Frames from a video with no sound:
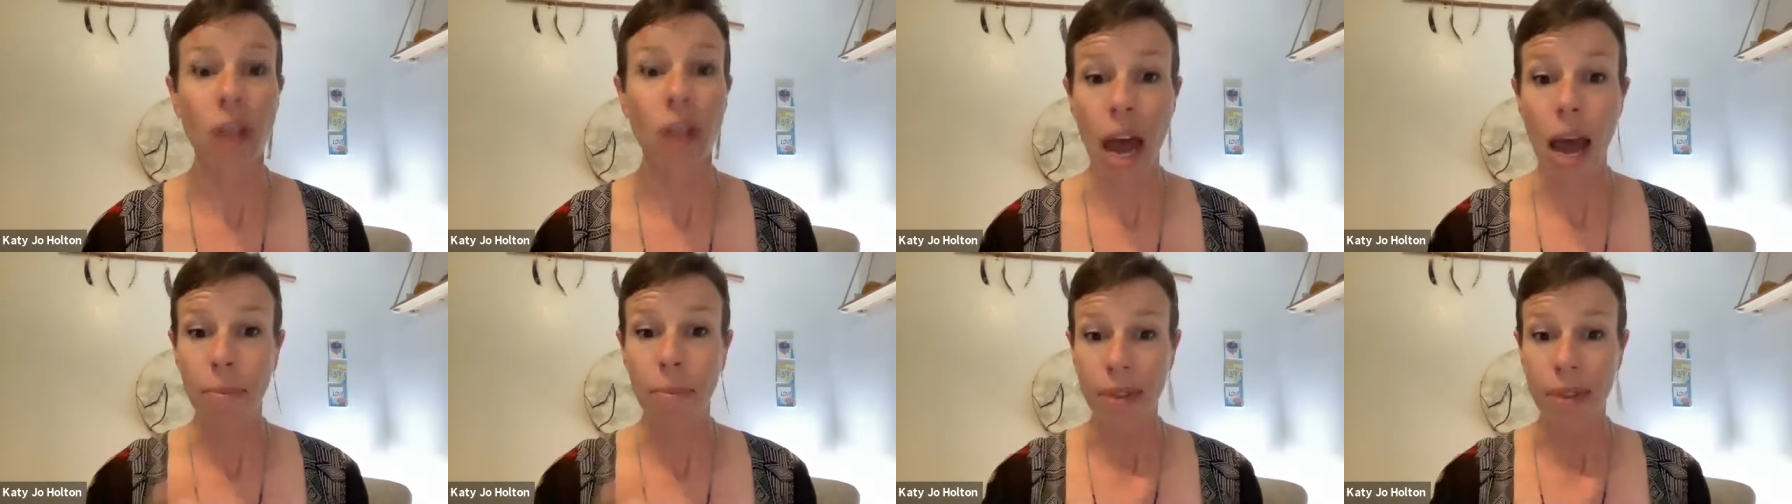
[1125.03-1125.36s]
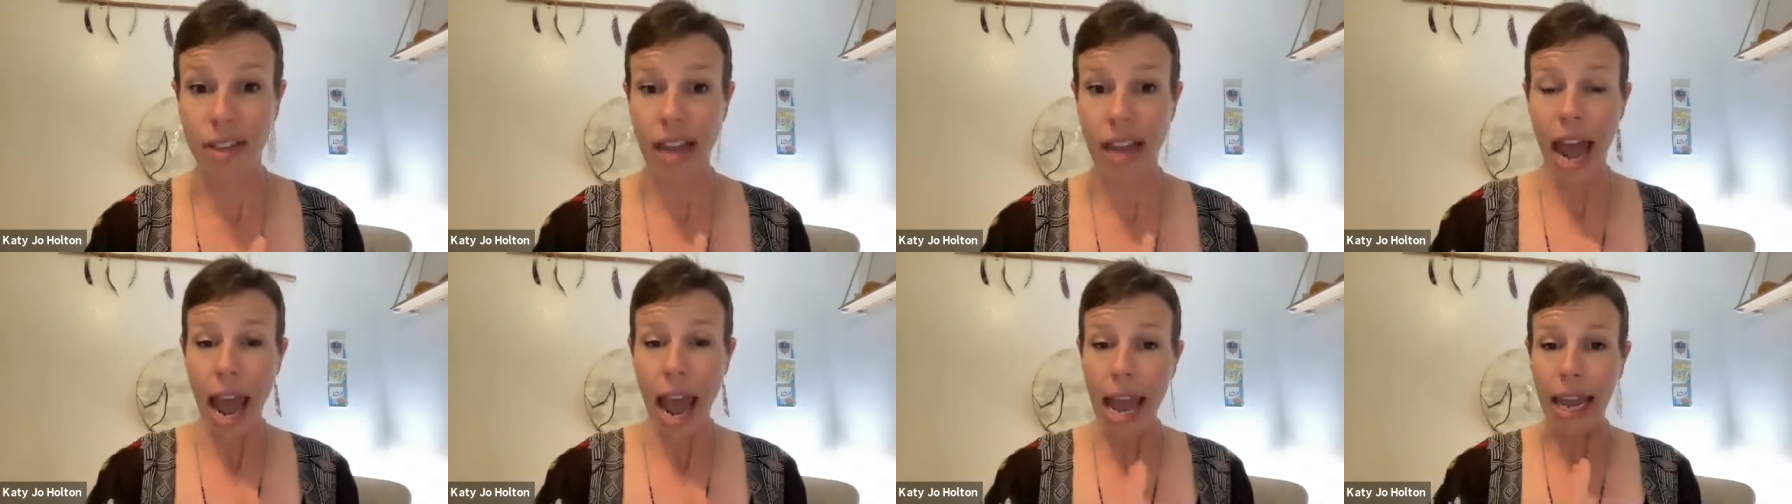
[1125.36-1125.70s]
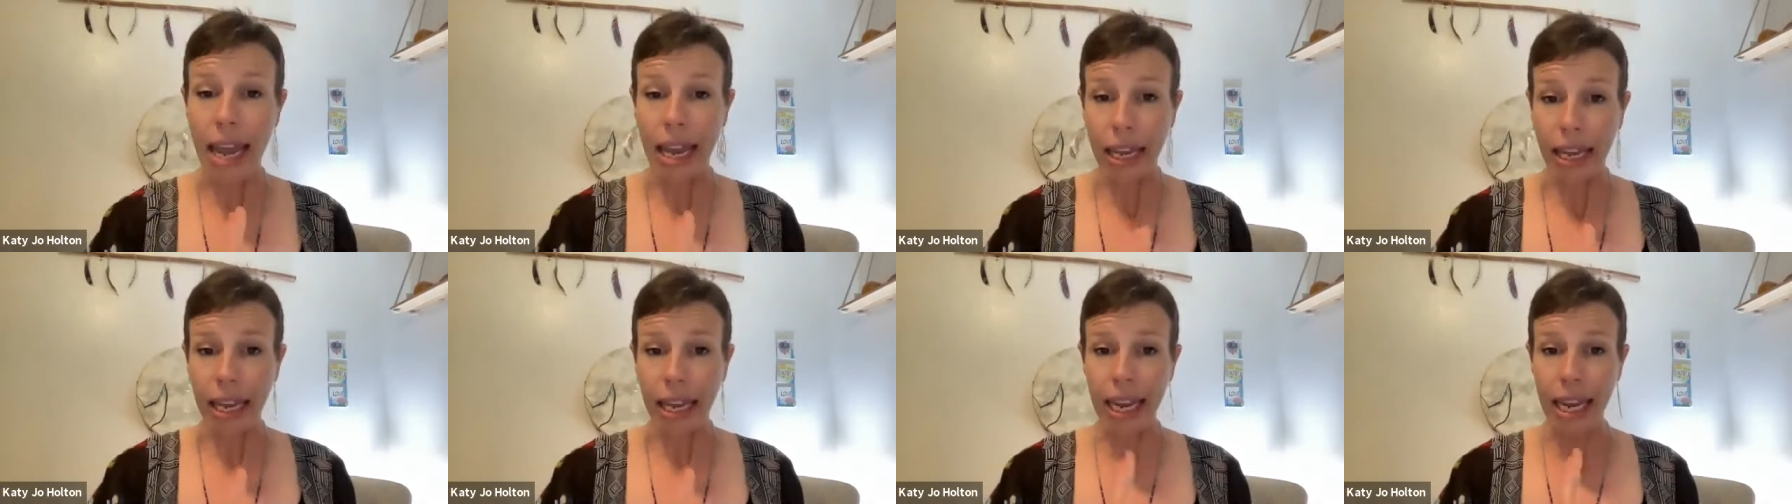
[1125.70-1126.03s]
I'm
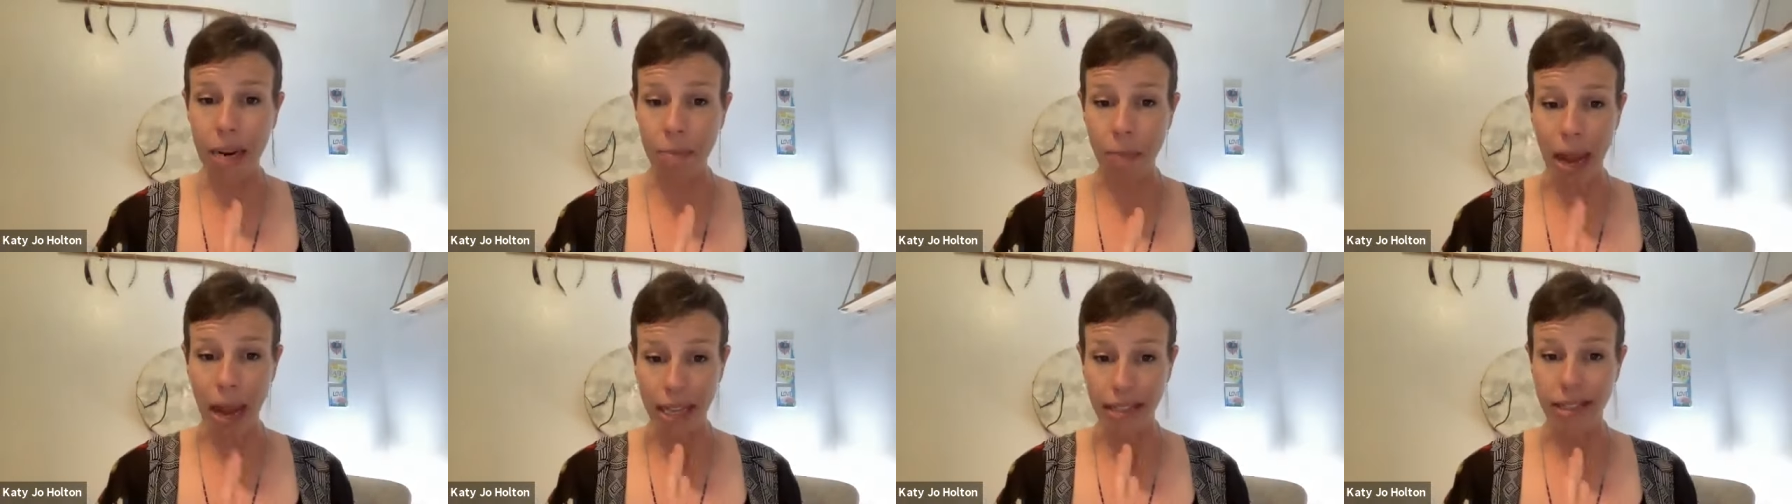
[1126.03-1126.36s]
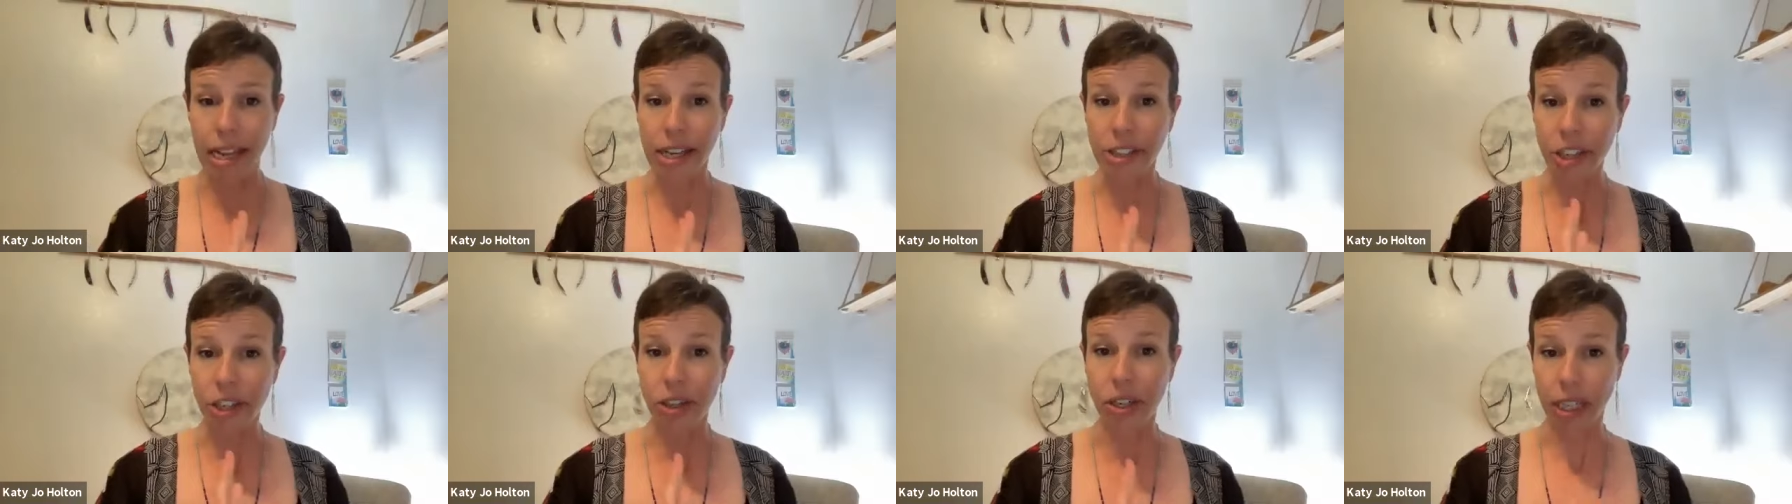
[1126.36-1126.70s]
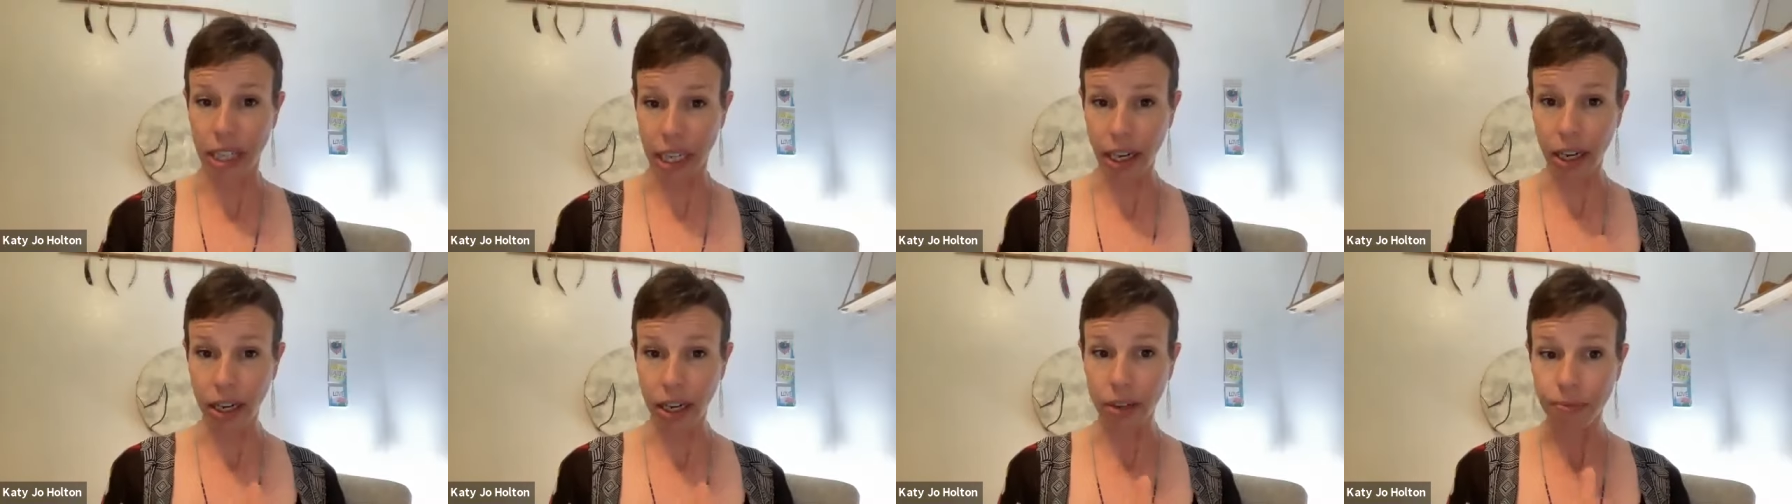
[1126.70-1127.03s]
staying in my center
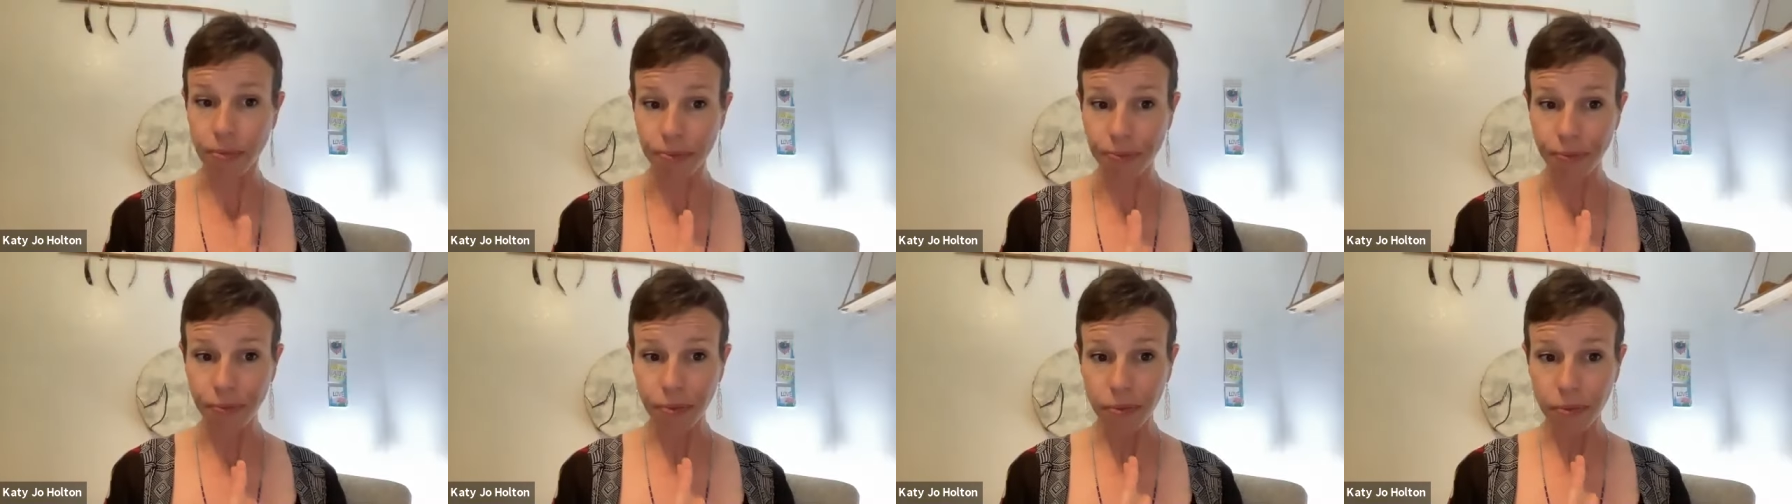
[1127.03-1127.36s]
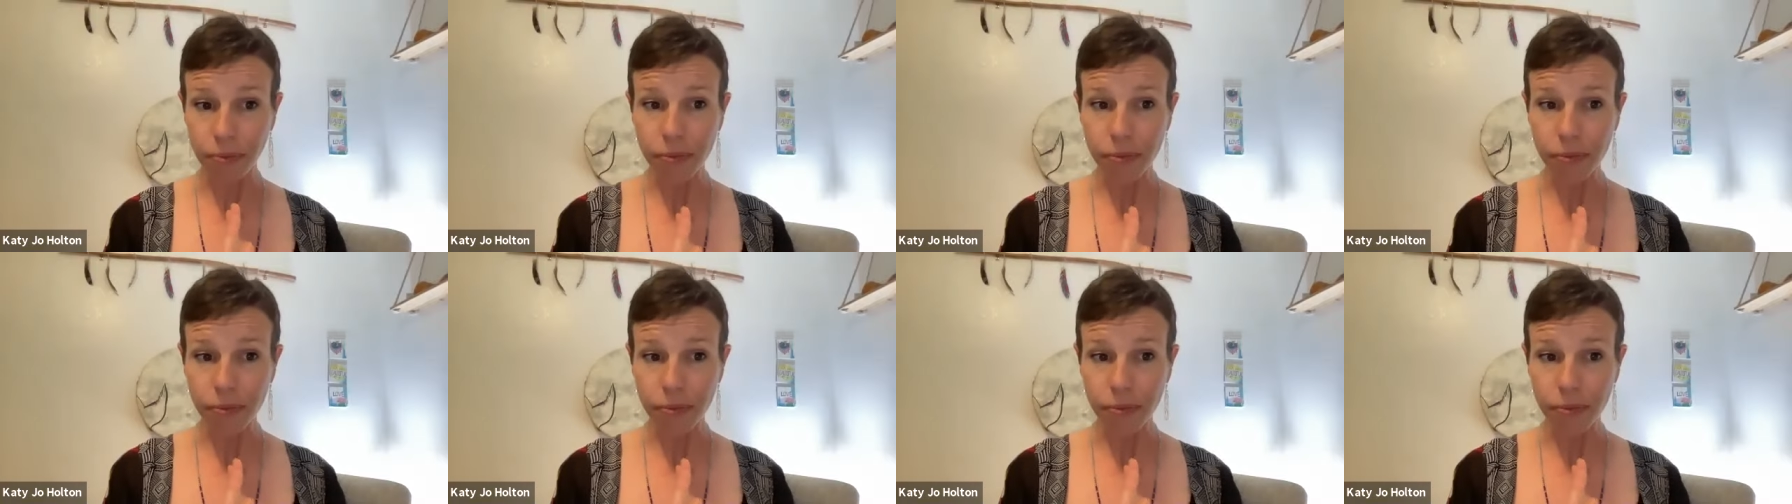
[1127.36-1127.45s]
here